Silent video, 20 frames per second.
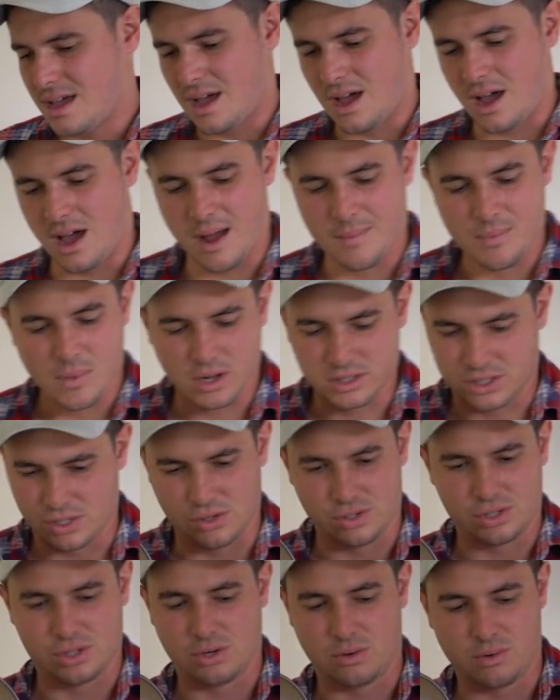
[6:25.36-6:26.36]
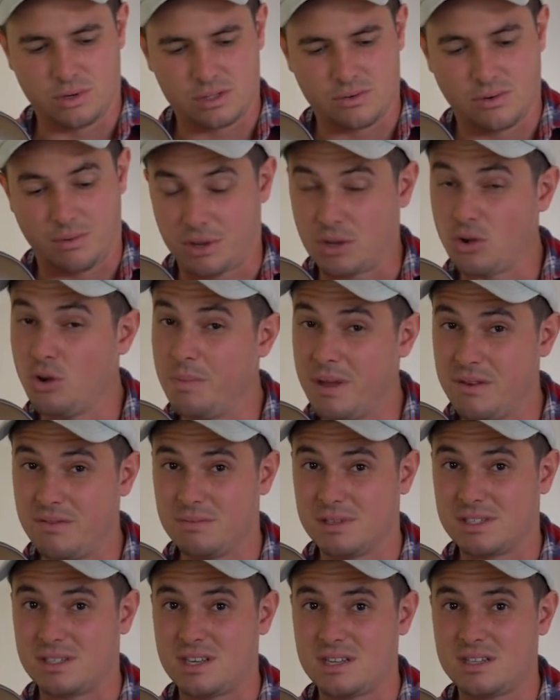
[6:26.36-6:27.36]
I'm not too sure what it's from. It could be
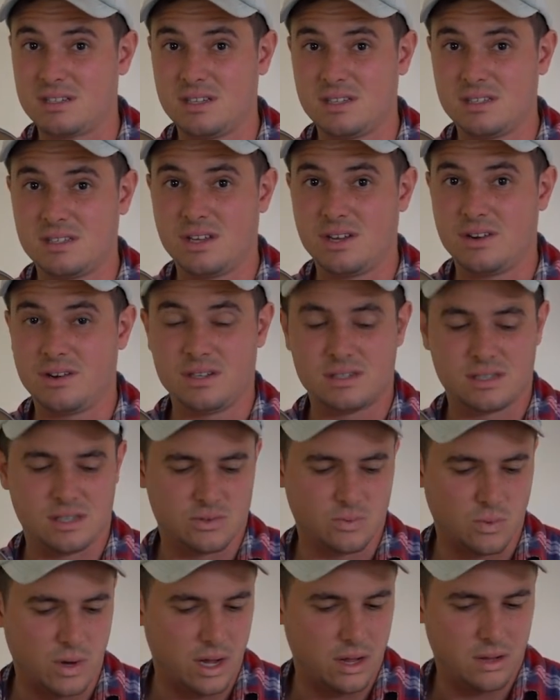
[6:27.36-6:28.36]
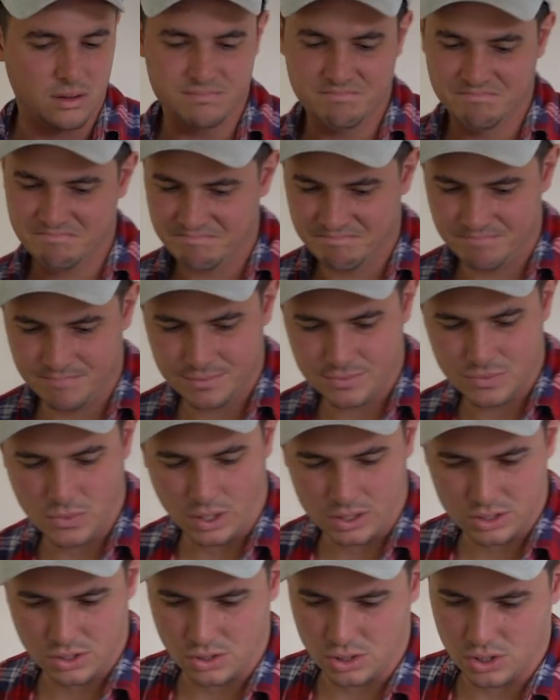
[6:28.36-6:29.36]
from a 60 series as well.
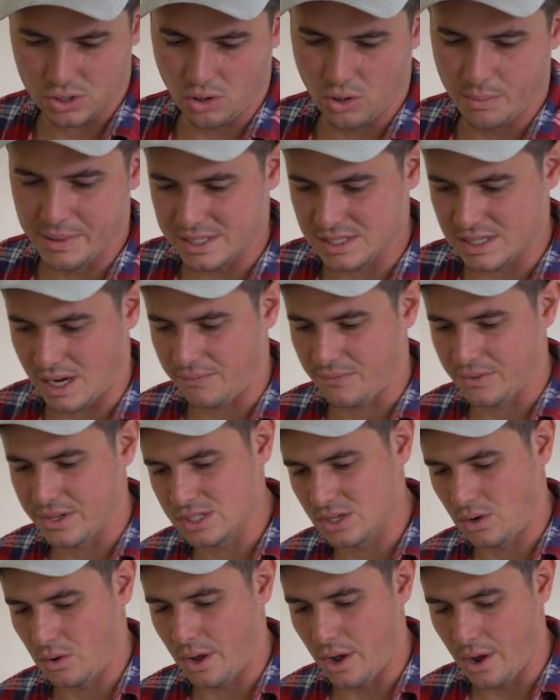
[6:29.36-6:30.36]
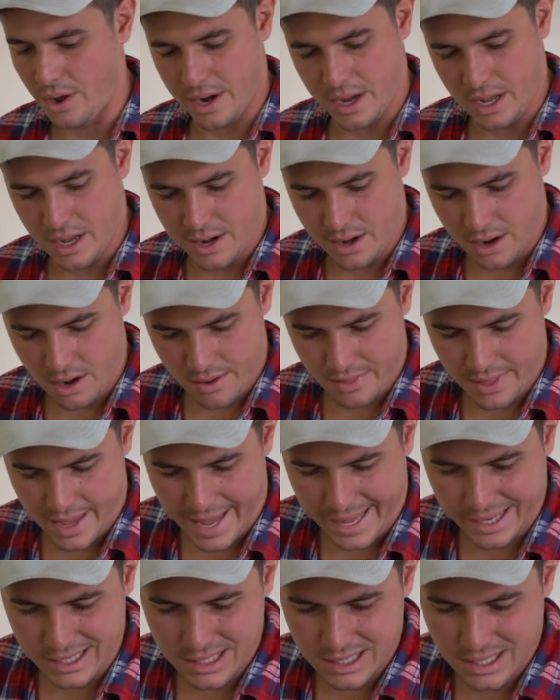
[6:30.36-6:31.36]
Not too sure, but it's definitely Toyota. I know
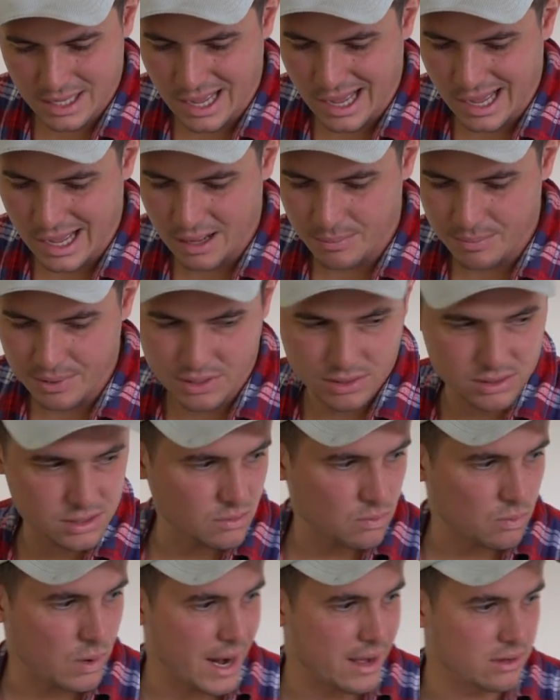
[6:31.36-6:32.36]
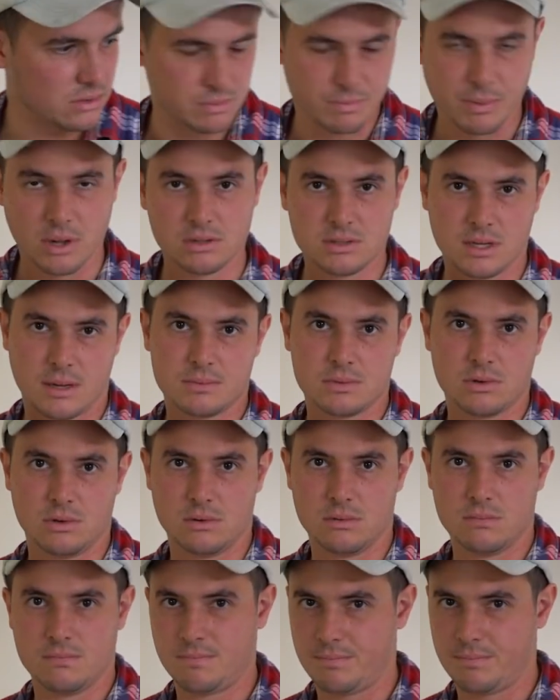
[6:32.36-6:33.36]
that because the rails bolt up to
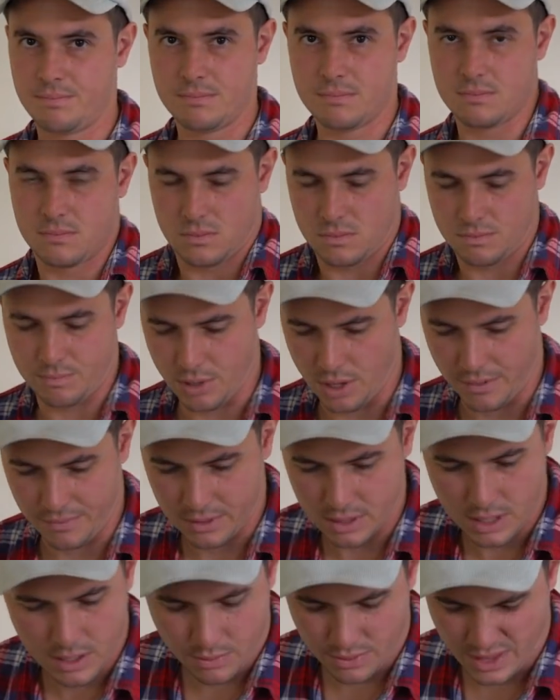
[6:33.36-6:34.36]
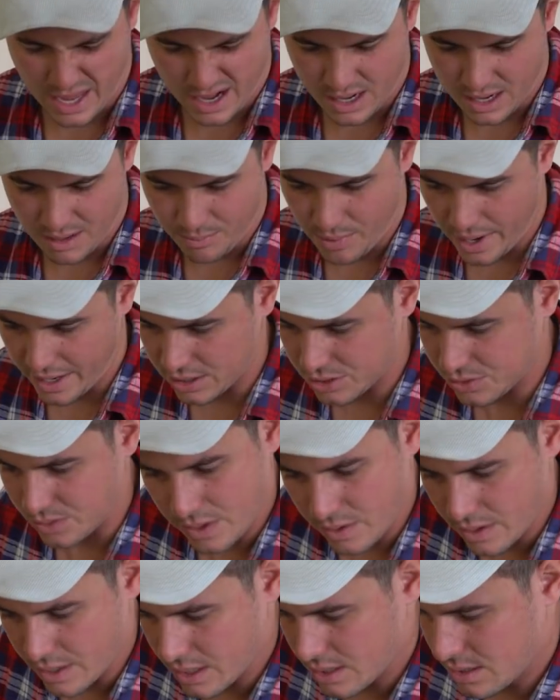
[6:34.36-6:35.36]
it perfectly without any
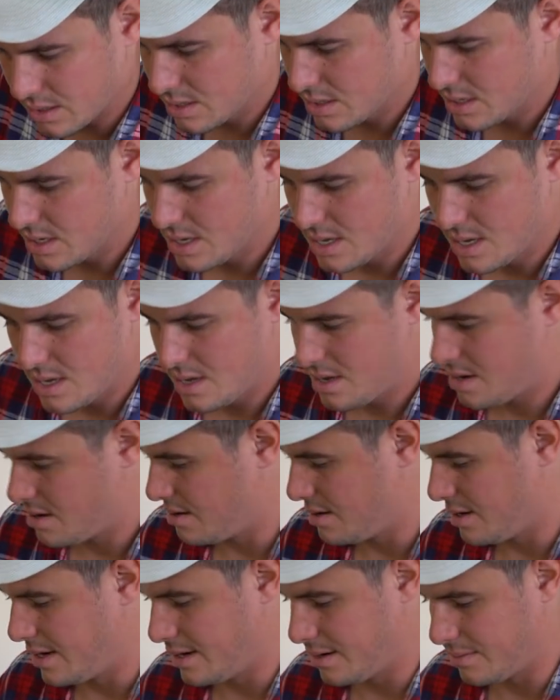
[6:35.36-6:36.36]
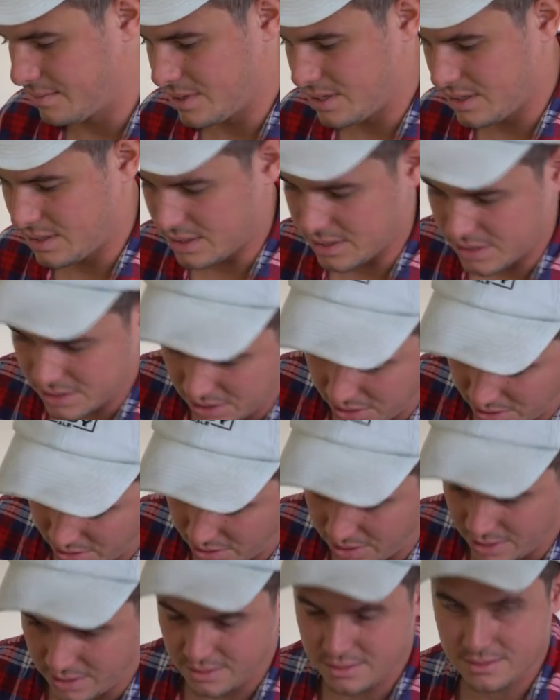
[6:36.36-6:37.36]
bracketry or anything. All right, I'm gonna just
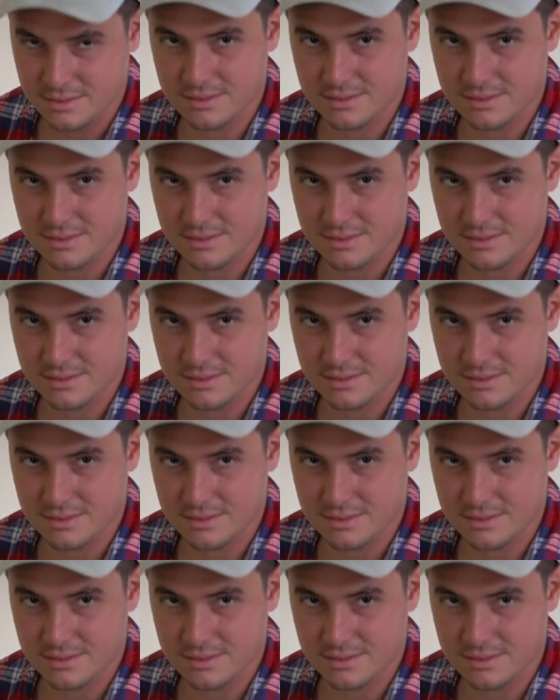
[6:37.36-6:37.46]
turn it